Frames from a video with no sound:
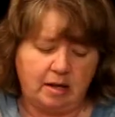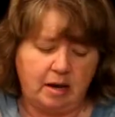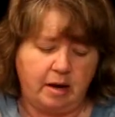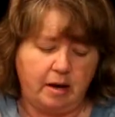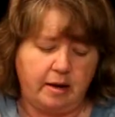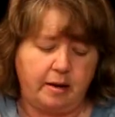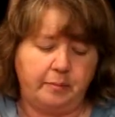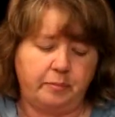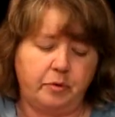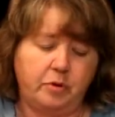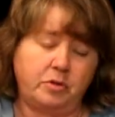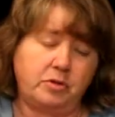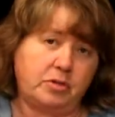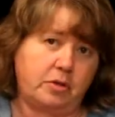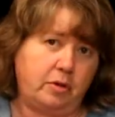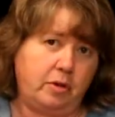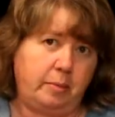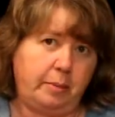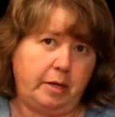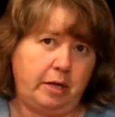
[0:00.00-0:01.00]
There's
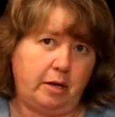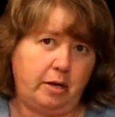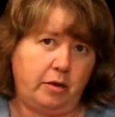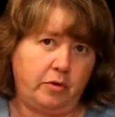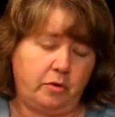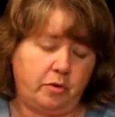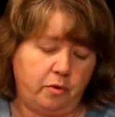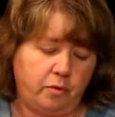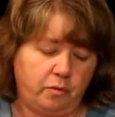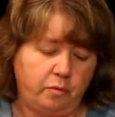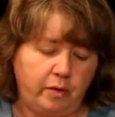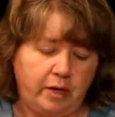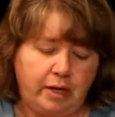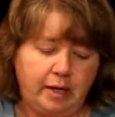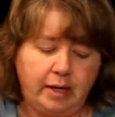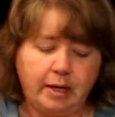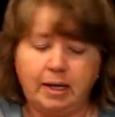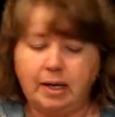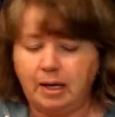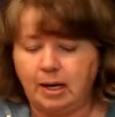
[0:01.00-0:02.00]
going to be another
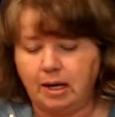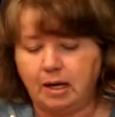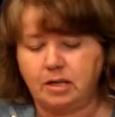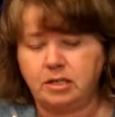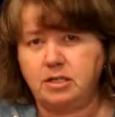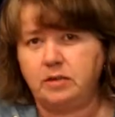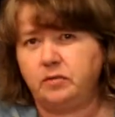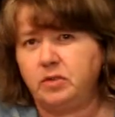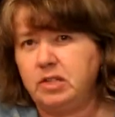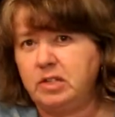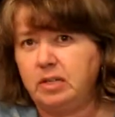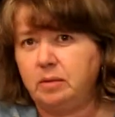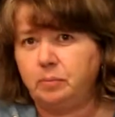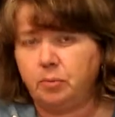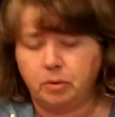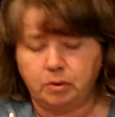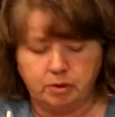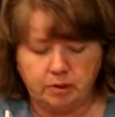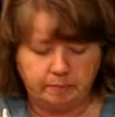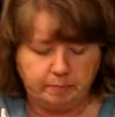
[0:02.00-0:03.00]
reading activity
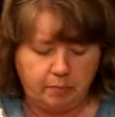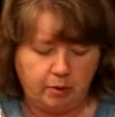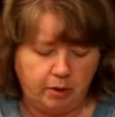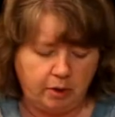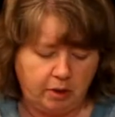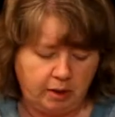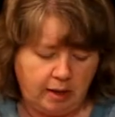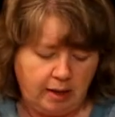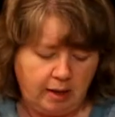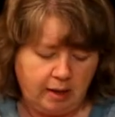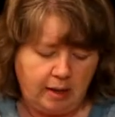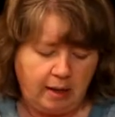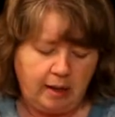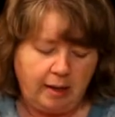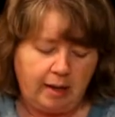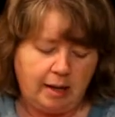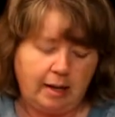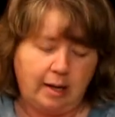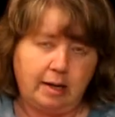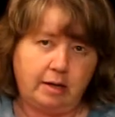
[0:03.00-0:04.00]
bookmark
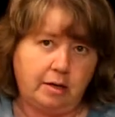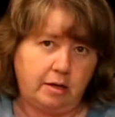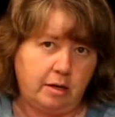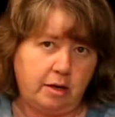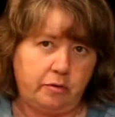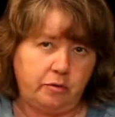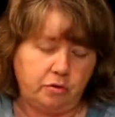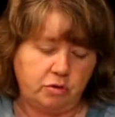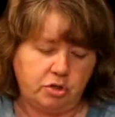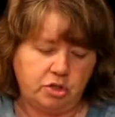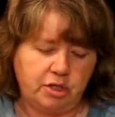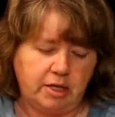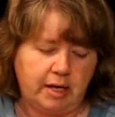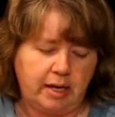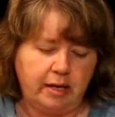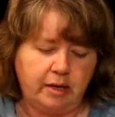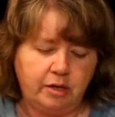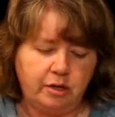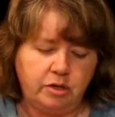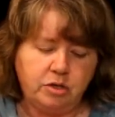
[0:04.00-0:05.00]
and another
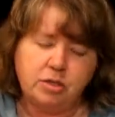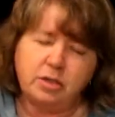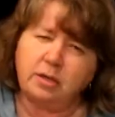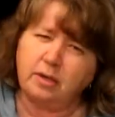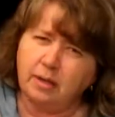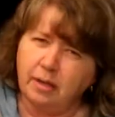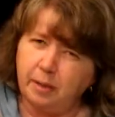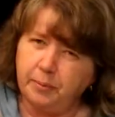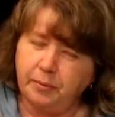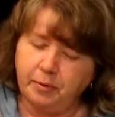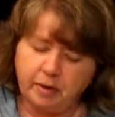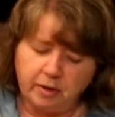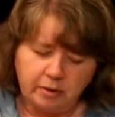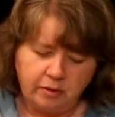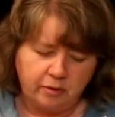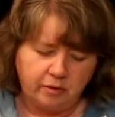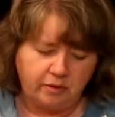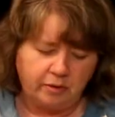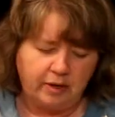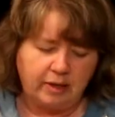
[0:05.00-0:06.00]
challenge and a couple
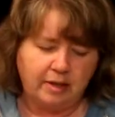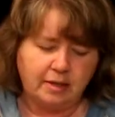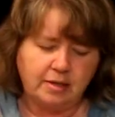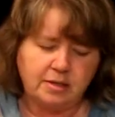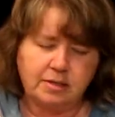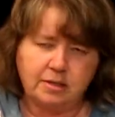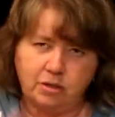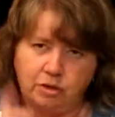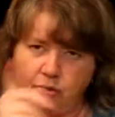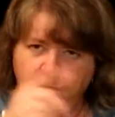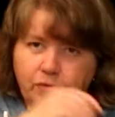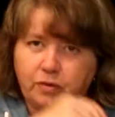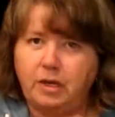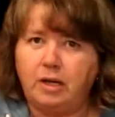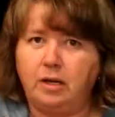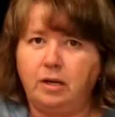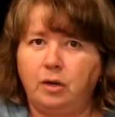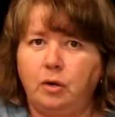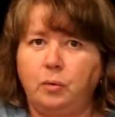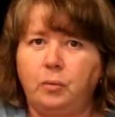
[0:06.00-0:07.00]
other things that you'll
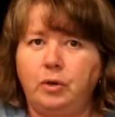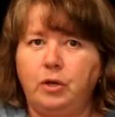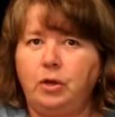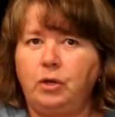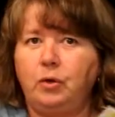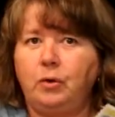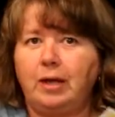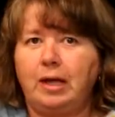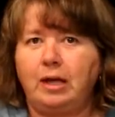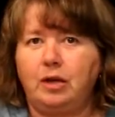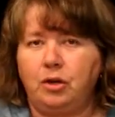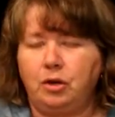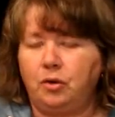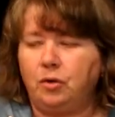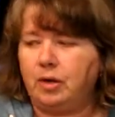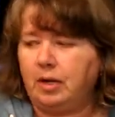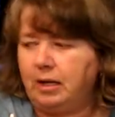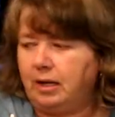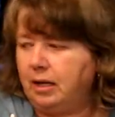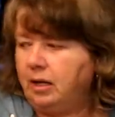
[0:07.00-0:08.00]
find out when you get
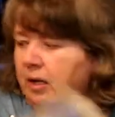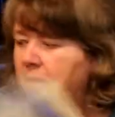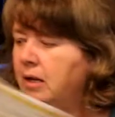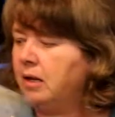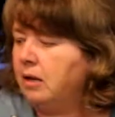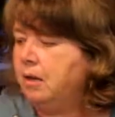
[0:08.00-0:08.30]
your kit.